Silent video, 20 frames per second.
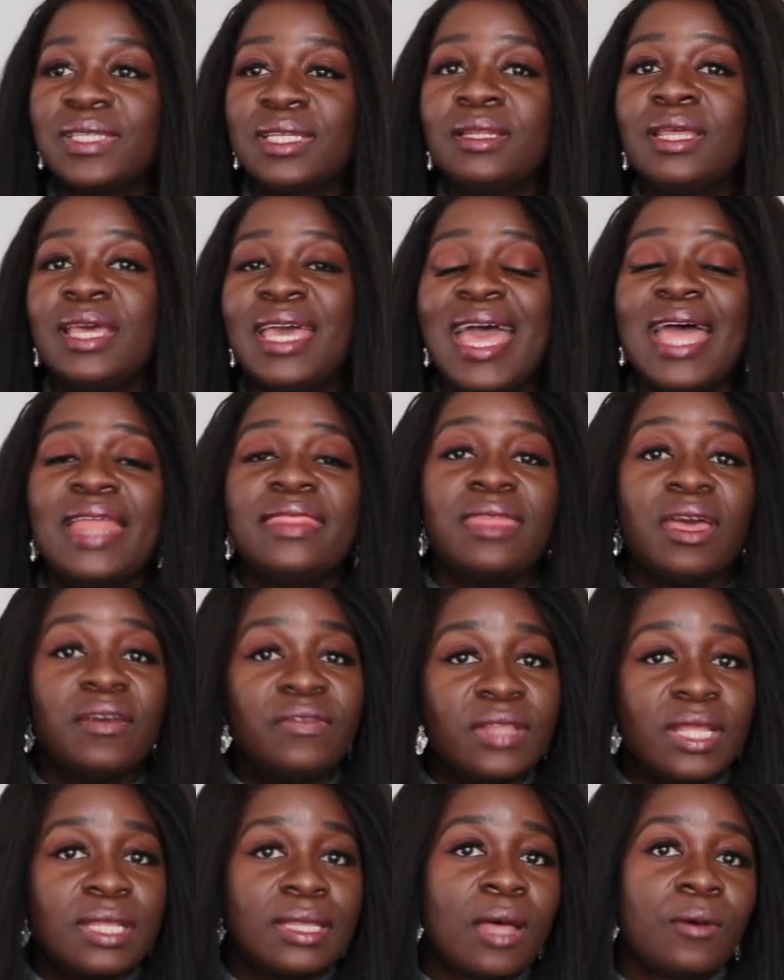And
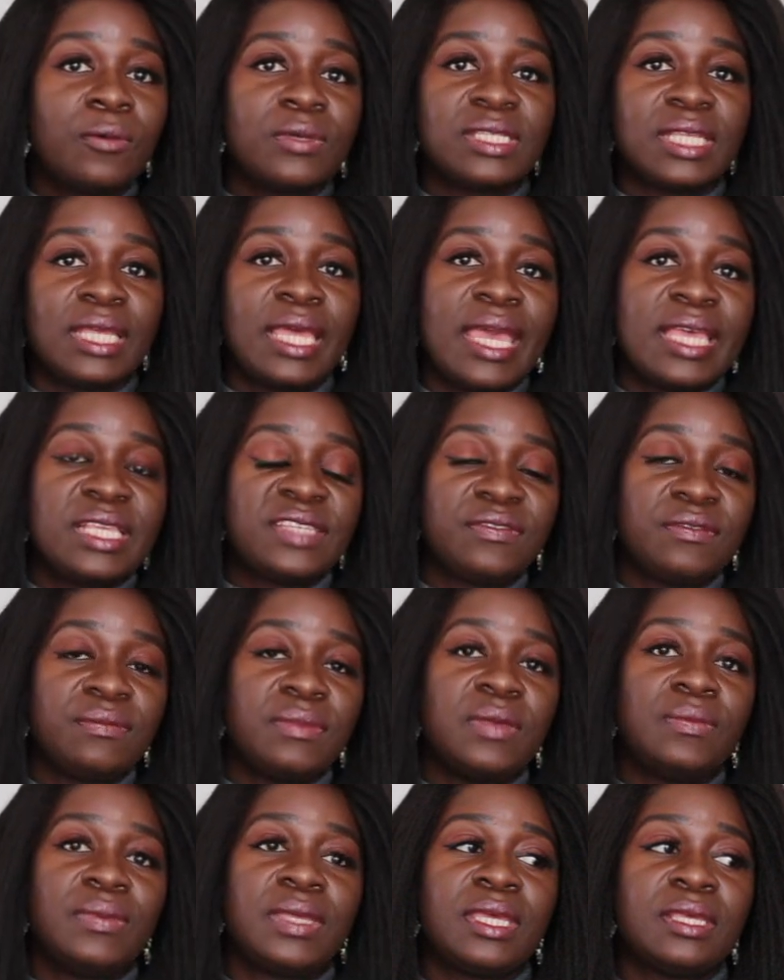definitely that was the case for
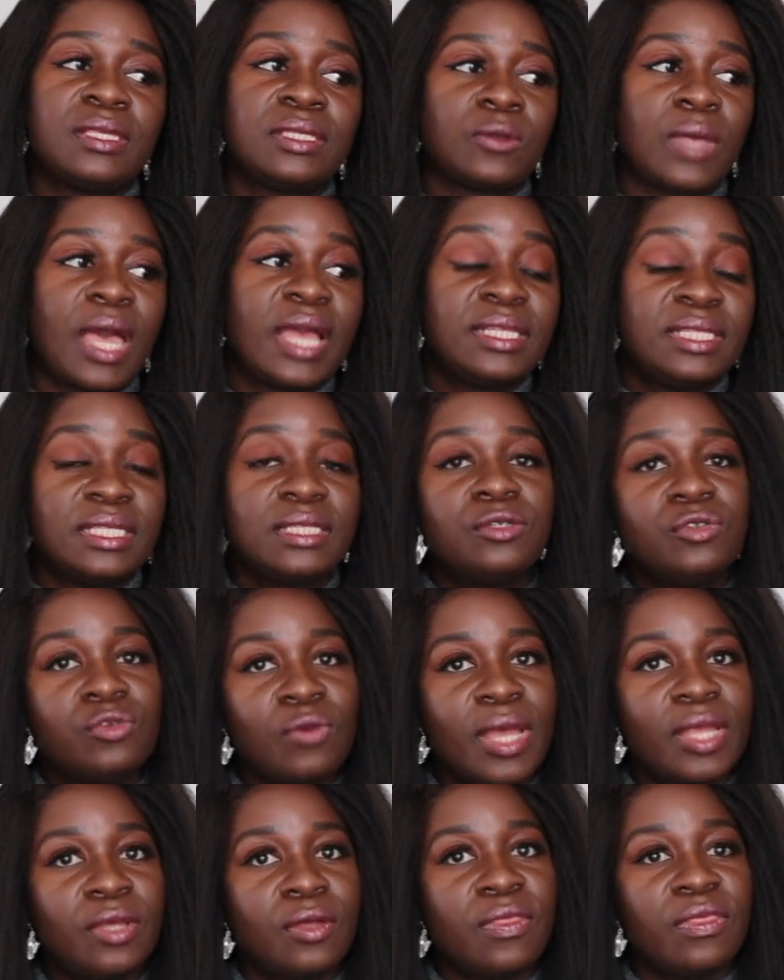me because I did
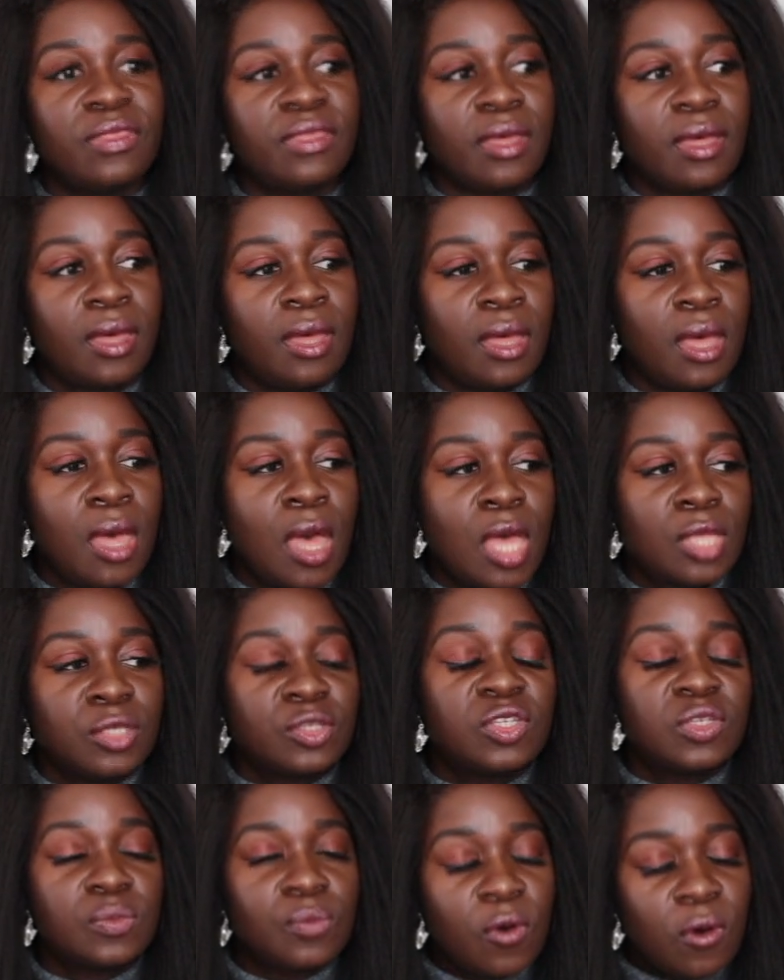try on the
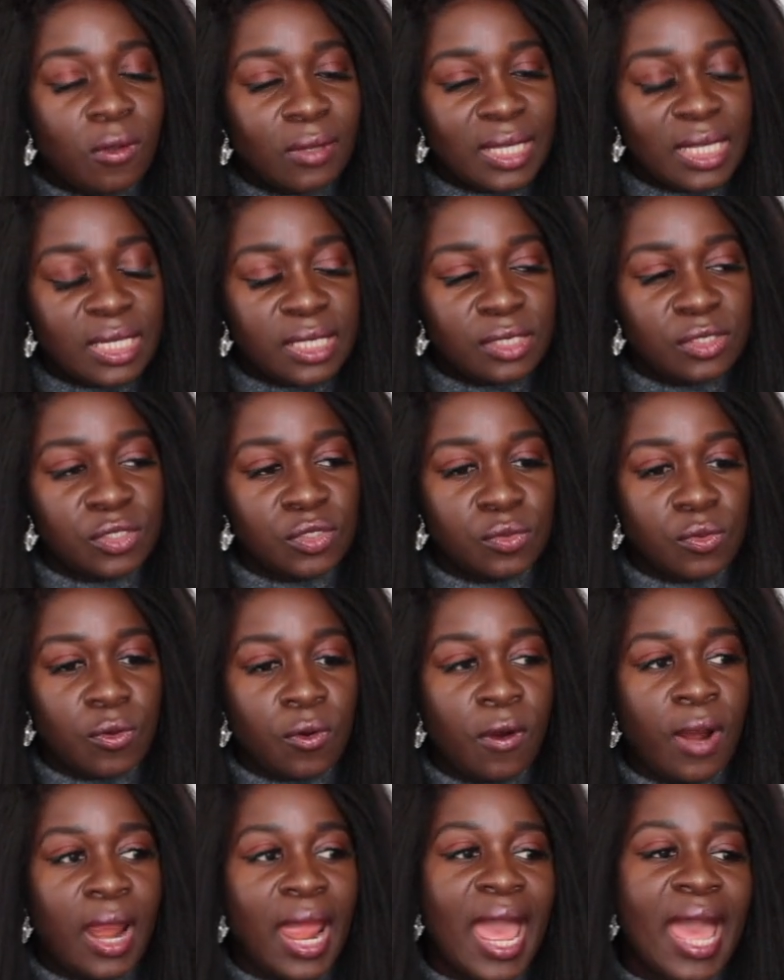small in the
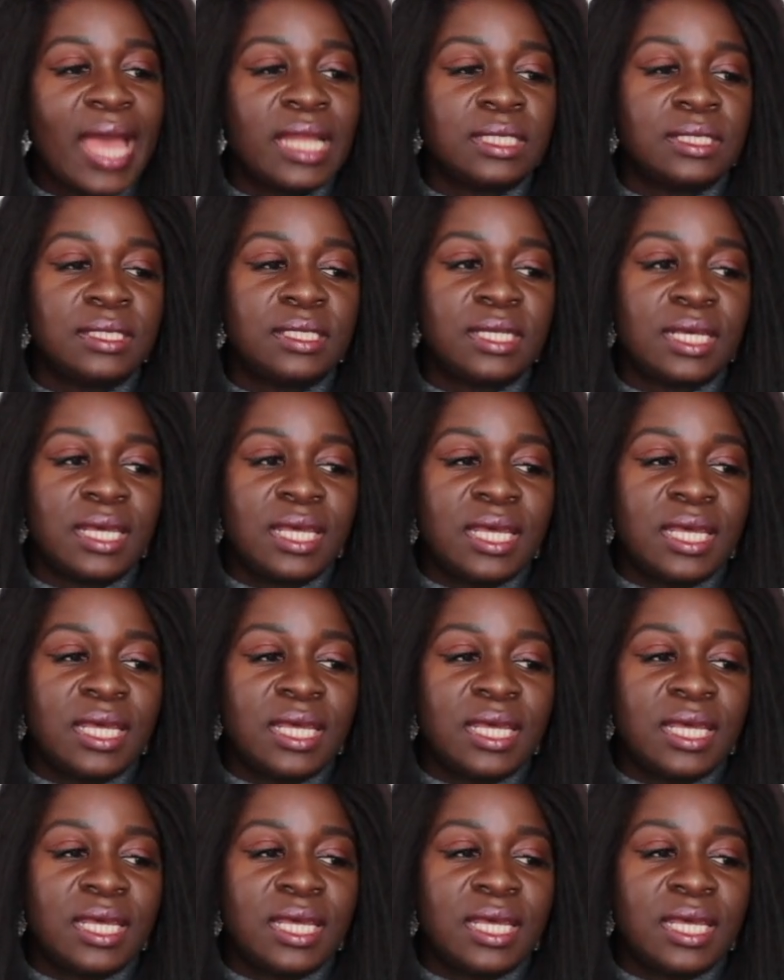store, and